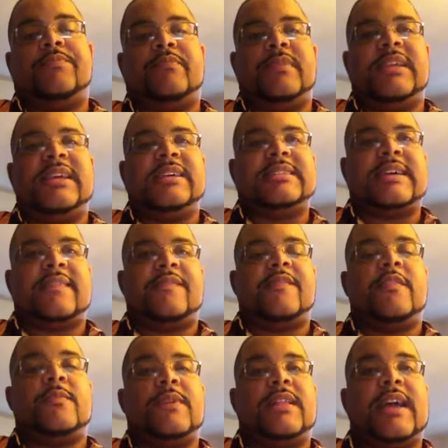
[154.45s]
Because I feel
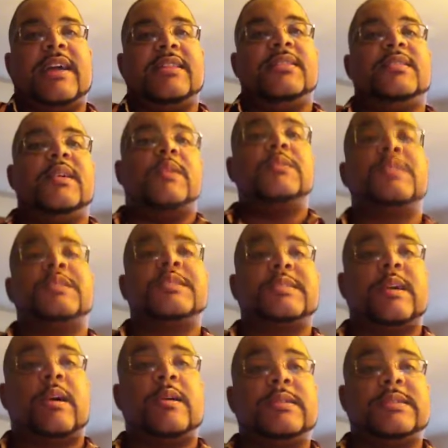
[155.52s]
more like those are the
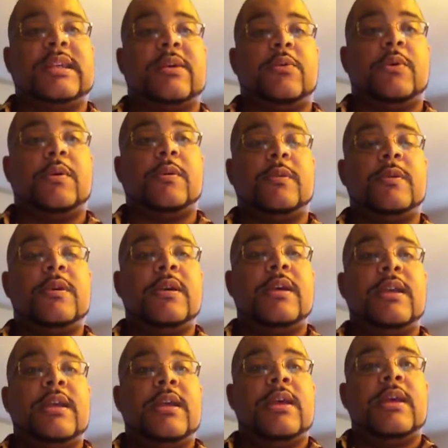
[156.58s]
songs that will
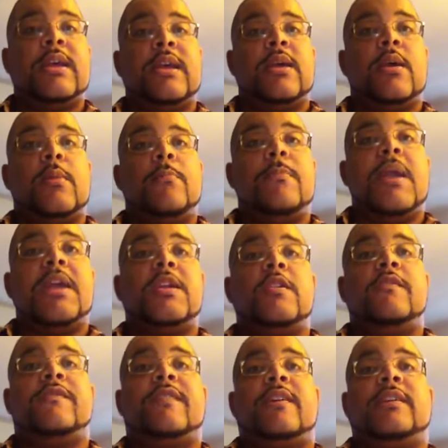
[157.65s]
make you
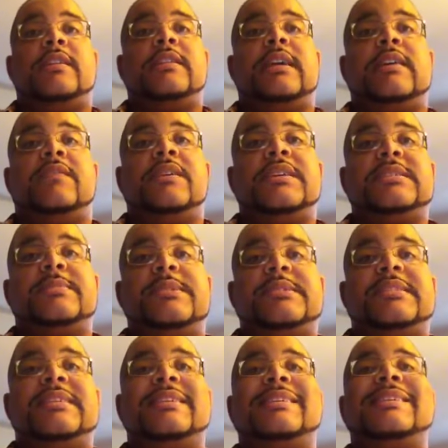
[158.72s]
fall in love with his
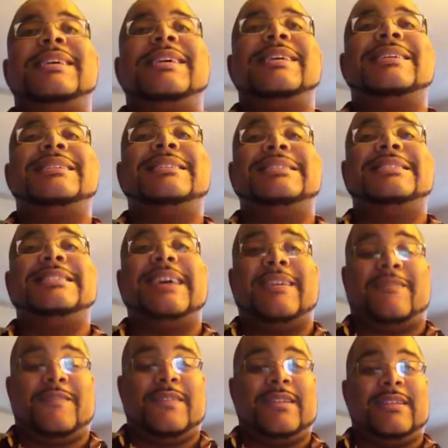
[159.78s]
music,
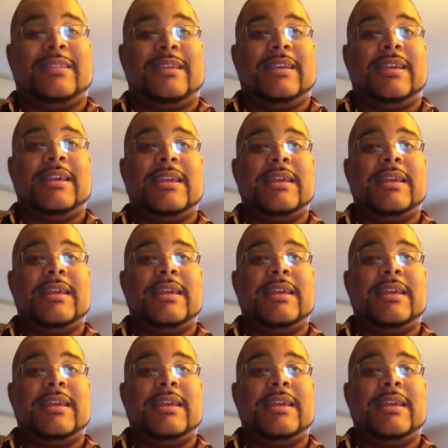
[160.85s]
definitely.